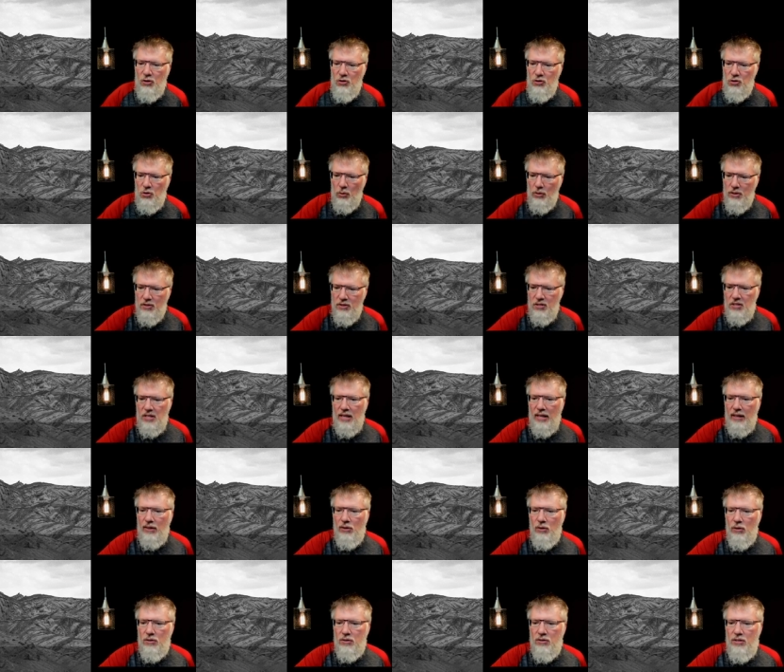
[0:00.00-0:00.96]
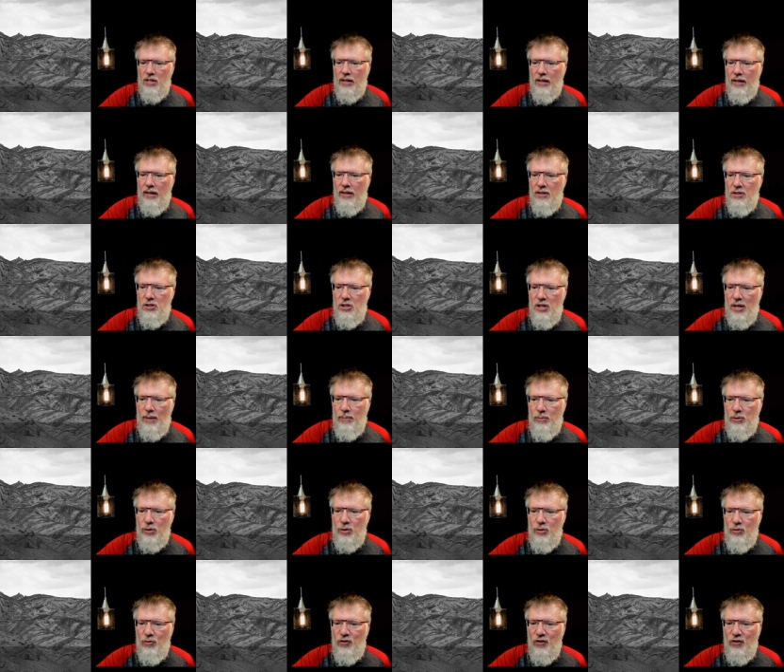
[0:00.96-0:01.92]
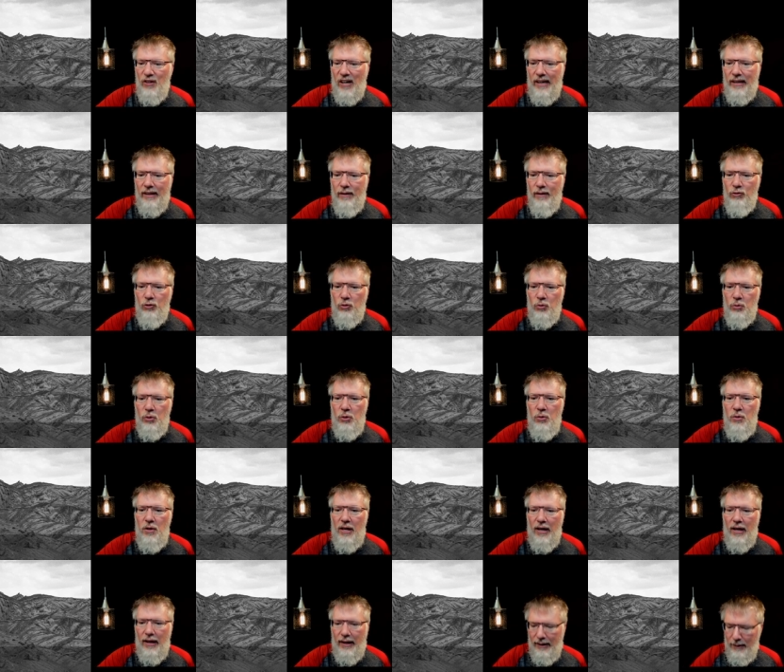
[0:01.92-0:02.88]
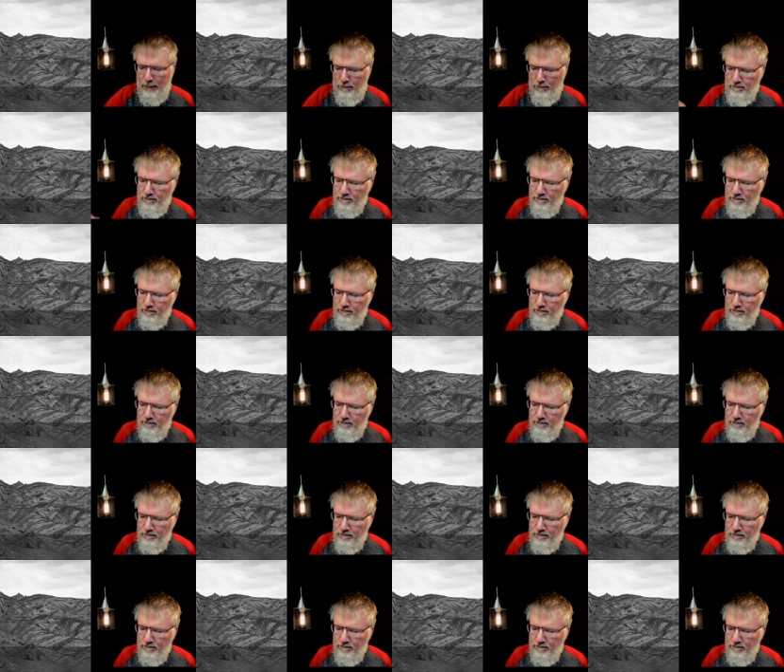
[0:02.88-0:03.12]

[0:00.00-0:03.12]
So let's take a look tonight at chapters 5 through 9.